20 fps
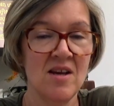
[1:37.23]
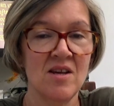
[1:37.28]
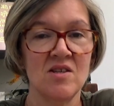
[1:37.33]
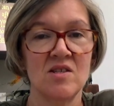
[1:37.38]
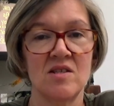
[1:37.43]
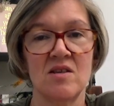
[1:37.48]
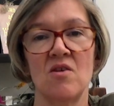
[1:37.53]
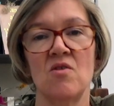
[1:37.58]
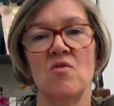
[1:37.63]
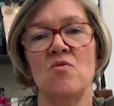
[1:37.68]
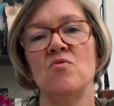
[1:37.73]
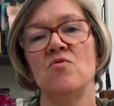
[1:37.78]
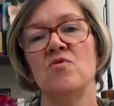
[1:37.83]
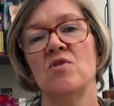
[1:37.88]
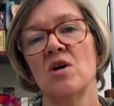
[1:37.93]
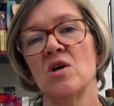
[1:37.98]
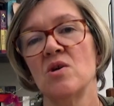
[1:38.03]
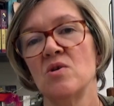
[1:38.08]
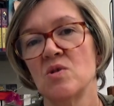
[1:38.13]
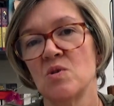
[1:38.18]
So
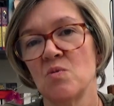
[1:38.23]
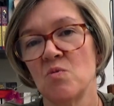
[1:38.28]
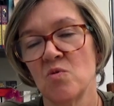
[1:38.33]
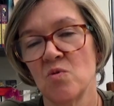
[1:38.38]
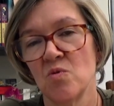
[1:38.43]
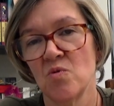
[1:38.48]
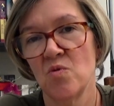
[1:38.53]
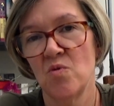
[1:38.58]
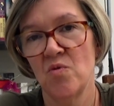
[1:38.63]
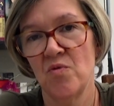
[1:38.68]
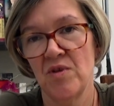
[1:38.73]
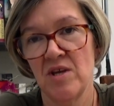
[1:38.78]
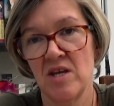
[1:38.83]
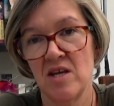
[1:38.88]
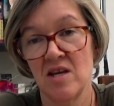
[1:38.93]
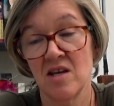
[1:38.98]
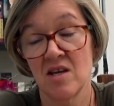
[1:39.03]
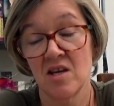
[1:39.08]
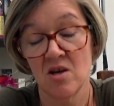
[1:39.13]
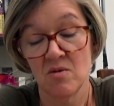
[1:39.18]
those were all
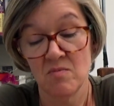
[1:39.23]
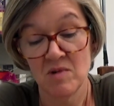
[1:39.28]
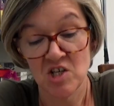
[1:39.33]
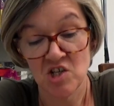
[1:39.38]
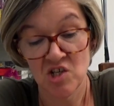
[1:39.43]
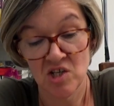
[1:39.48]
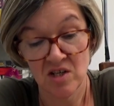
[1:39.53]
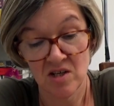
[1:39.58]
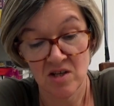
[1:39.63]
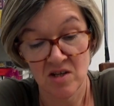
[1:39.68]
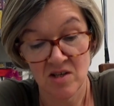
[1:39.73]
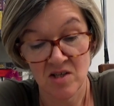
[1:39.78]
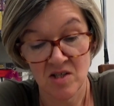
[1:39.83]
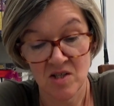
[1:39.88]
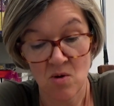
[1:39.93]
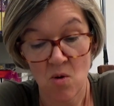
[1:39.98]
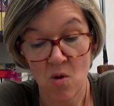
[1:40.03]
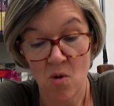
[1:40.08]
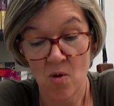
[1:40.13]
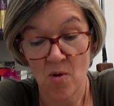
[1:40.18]
the
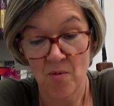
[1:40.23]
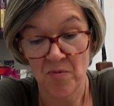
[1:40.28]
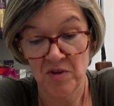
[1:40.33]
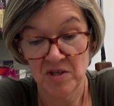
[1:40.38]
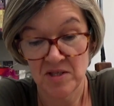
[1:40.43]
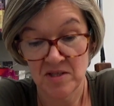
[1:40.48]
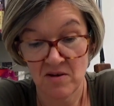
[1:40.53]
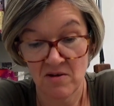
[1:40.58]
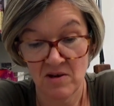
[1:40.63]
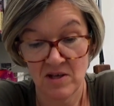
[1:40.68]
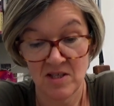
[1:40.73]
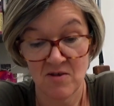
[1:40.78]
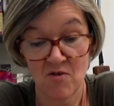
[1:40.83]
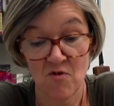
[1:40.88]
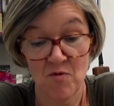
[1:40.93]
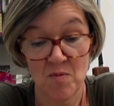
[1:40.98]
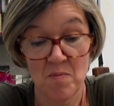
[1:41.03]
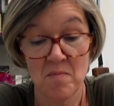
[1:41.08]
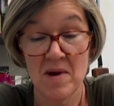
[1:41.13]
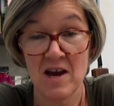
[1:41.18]
commissioners on the sides
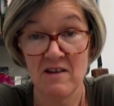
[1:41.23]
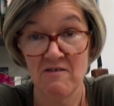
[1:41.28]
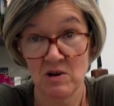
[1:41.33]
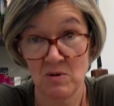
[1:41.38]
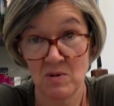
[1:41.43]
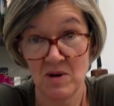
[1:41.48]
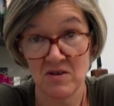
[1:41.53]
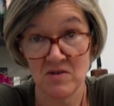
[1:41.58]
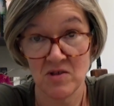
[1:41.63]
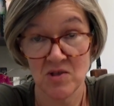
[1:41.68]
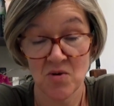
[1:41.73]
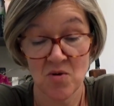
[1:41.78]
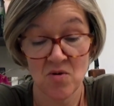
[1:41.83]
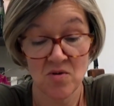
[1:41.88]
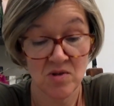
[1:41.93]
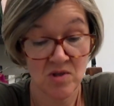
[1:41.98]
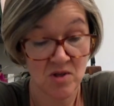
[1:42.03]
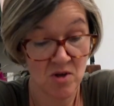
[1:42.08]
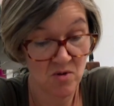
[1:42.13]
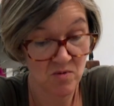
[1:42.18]
of Mary Queen of
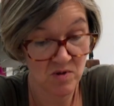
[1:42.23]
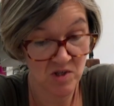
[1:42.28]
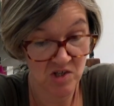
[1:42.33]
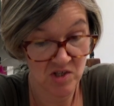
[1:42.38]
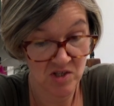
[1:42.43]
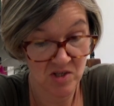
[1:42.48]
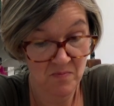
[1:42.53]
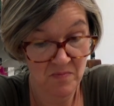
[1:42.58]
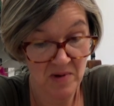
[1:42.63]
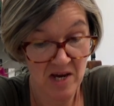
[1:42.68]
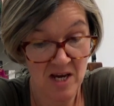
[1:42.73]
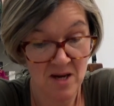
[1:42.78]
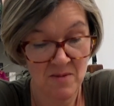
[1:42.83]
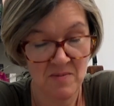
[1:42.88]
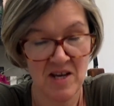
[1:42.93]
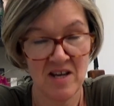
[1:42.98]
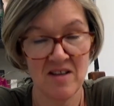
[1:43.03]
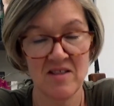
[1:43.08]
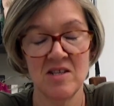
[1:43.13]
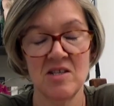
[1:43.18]
Scots, who was just a
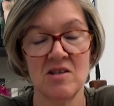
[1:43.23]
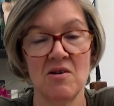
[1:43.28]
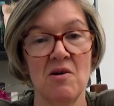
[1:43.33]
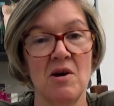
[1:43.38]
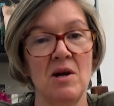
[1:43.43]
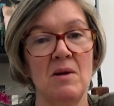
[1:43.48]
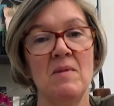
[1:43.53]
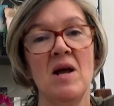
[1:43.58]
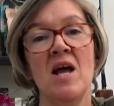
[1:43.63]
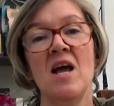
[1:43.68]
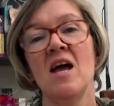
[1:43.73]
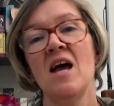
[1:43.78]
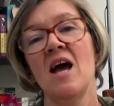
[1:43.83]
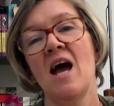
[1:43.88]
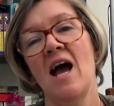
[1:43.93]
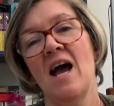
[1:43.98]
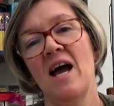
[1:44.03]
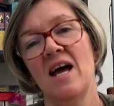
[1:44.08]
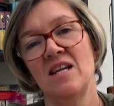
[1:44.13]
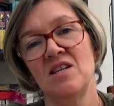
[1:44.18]
baby at the time,
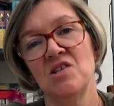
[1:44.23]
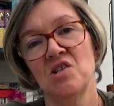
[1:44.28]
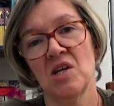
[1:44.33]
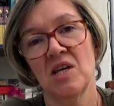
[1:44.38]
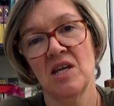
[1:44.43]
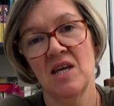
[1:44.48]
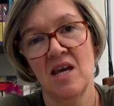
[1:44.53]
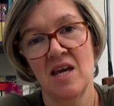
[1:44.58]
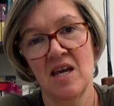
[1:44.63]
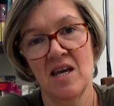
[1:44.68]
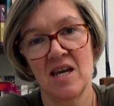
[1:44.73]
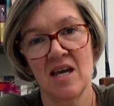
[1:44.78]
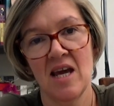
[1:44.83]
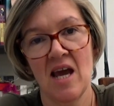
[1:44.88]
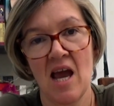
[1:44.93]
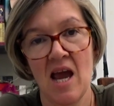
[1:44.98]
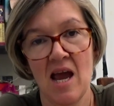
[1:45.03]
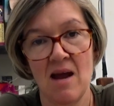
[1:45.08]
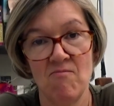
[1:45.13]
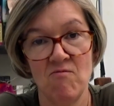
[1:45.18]
and King
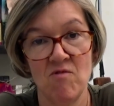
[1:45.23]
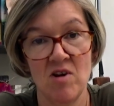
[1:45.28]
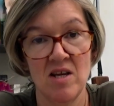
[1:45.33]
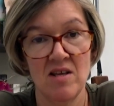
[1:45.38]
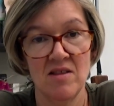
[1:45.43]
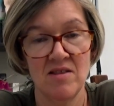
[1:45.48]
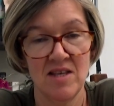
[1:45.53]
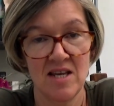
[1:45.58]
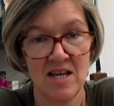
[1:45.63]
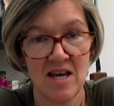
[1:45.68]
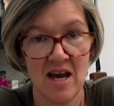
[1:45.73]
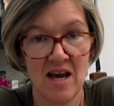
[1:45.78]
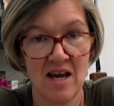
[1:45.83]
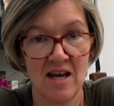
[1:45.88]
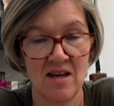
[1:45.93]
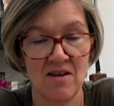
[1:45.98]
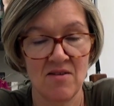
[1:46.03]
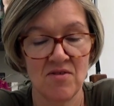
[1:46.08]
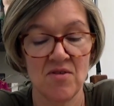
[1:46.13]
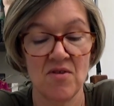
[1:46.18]
Henry
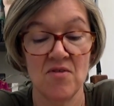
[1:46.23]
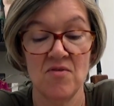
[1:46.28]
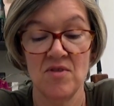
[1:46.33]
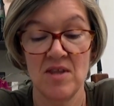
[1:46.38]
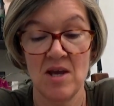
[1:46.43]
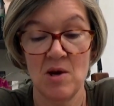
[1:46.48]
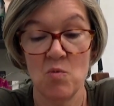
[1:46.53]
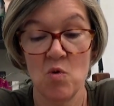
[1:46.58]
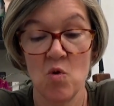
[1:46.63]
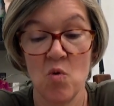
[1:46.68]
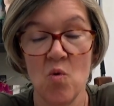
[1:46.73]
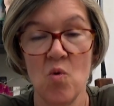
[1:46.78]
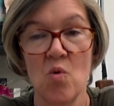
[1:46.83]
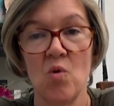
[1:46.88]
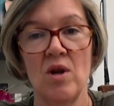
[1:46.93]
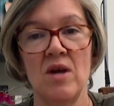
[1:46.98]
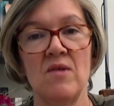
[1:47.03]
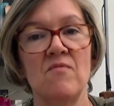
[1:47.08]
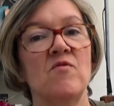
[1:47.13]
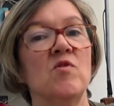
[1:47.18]
VIII. And they were
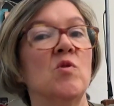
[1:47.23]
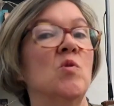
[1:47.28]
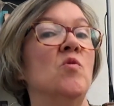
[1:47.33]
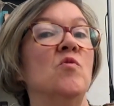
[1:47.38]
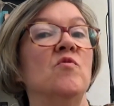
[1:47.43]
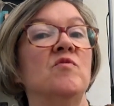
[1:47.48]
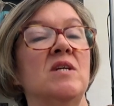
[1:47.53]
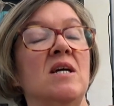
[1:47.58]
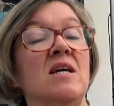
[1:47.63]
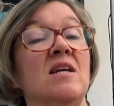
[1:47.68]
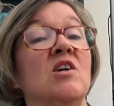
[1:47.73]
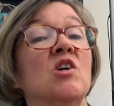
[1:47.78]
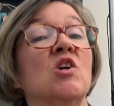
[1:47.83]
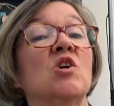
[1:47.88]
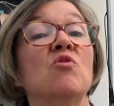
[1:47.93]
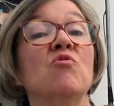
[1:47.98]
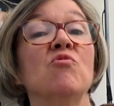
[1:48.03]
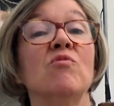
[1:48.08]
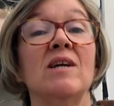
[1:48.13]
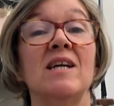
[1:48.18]
all involved in
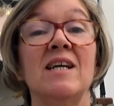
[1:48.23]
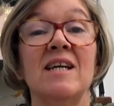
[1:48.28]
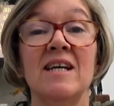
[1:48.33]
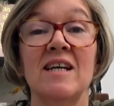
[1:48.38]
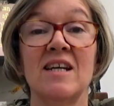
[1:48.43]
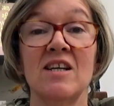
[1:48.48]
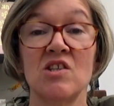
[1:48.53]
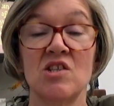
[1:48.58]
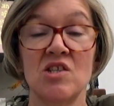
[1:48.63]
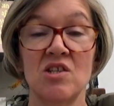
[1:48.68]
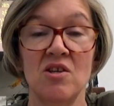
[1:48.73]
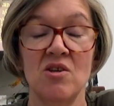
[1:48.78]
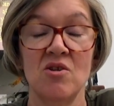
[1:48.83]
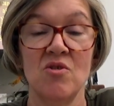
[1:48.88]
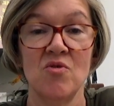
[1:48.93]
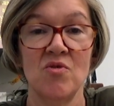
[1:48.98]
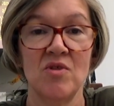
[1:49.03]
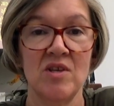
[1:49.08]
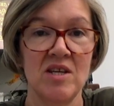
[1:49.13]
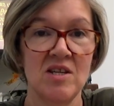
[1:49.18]
agreeing
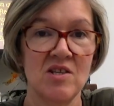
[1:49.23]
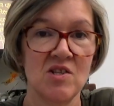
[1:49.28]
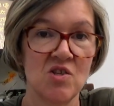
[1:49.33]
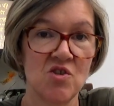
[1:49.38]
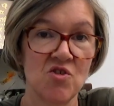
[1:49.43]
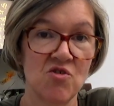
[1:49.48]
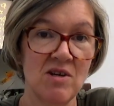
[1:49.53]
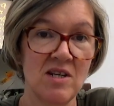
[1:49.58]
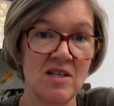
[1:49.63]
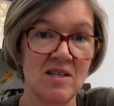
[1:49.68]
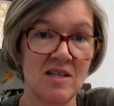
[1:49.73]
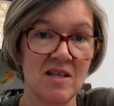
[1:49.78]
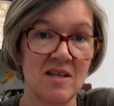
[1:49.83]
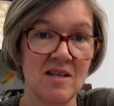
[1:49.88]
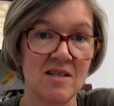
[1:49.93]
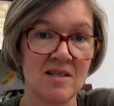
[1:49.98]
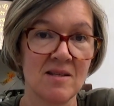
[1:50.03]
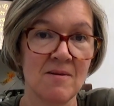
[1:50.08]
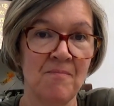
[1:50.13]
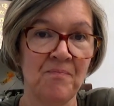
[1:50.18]
to these
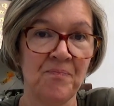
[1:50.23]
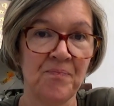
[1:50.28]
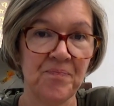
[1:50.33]
treaties.